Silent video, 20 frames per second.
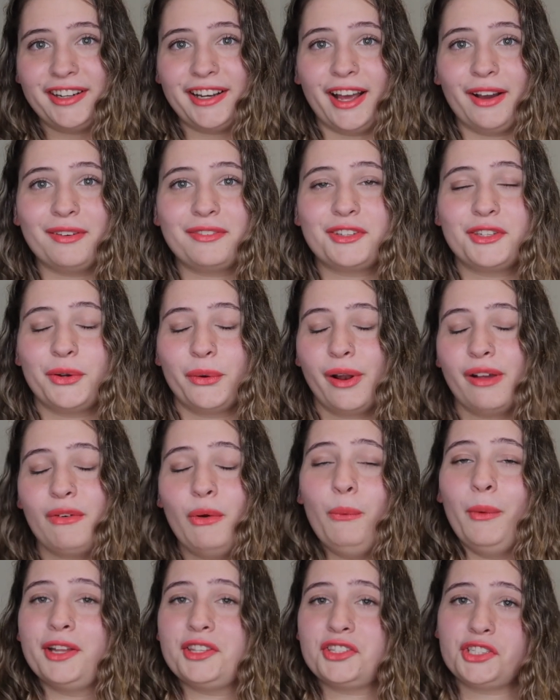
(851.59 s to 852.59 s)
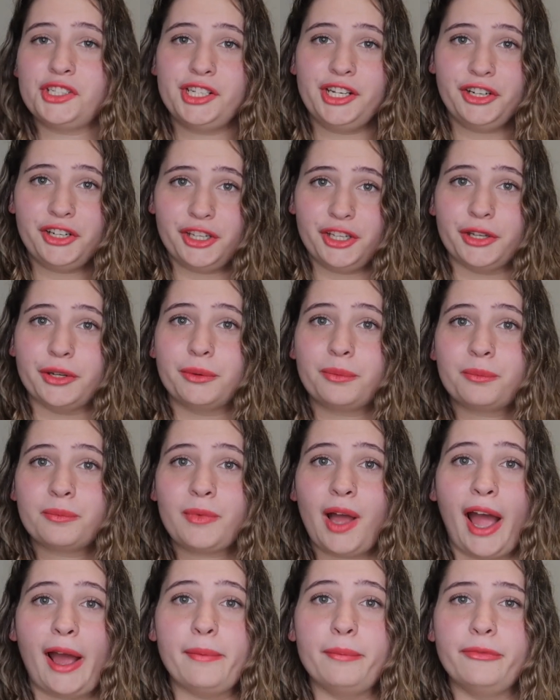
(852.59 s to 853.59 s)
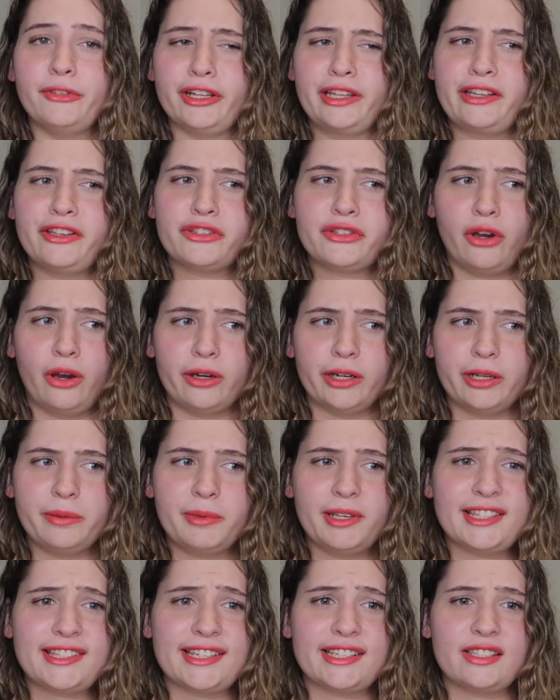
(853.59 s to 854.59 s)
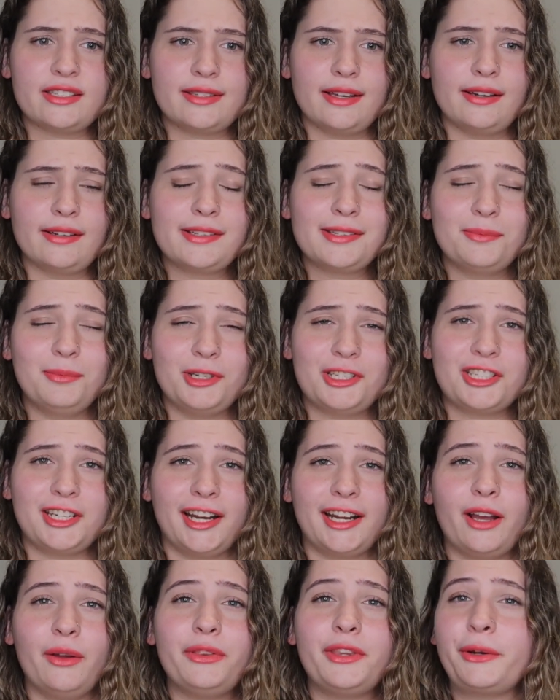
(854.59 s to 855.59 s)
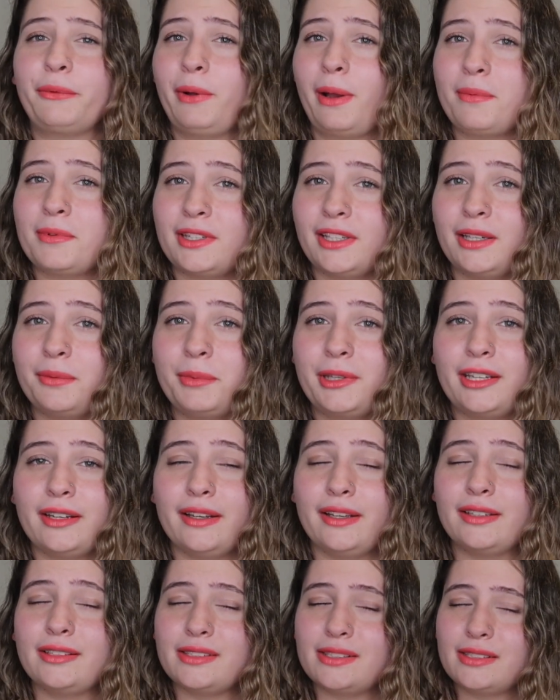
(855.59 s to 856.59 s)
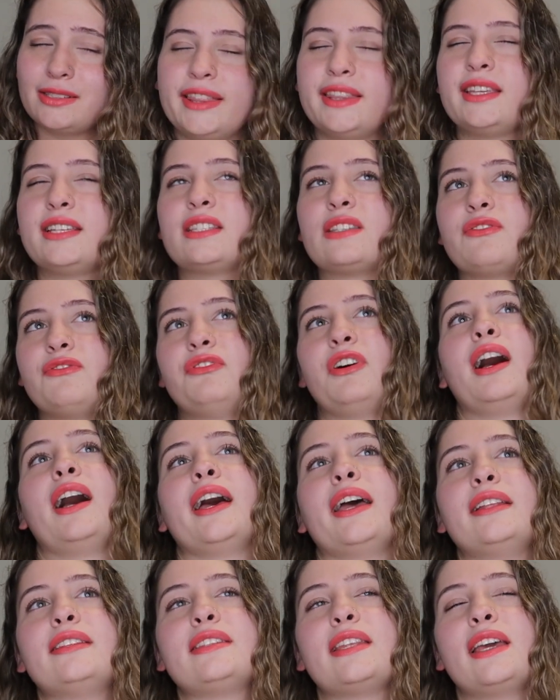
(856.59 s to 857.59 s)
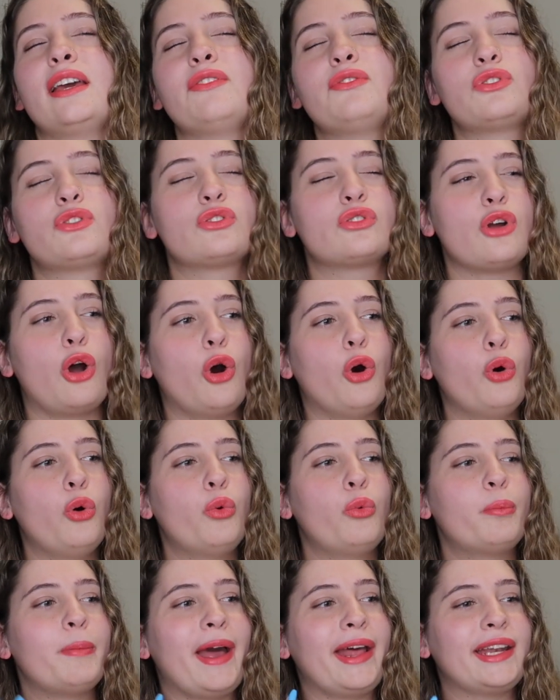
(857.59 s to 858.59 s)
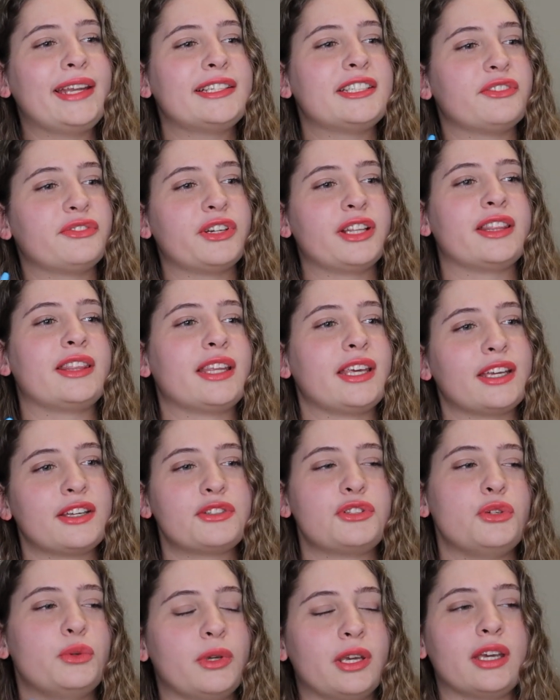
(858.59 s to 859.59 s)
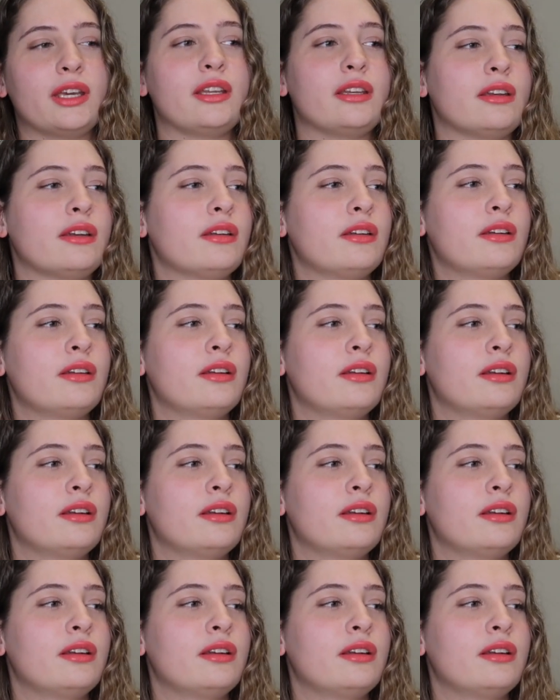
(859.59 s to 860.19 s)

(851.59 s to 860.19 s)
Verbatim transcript: Now, if you don't have a Windsor near you, I'm really sorry because that sucks, but check out their website because these finds, they have so many different things you can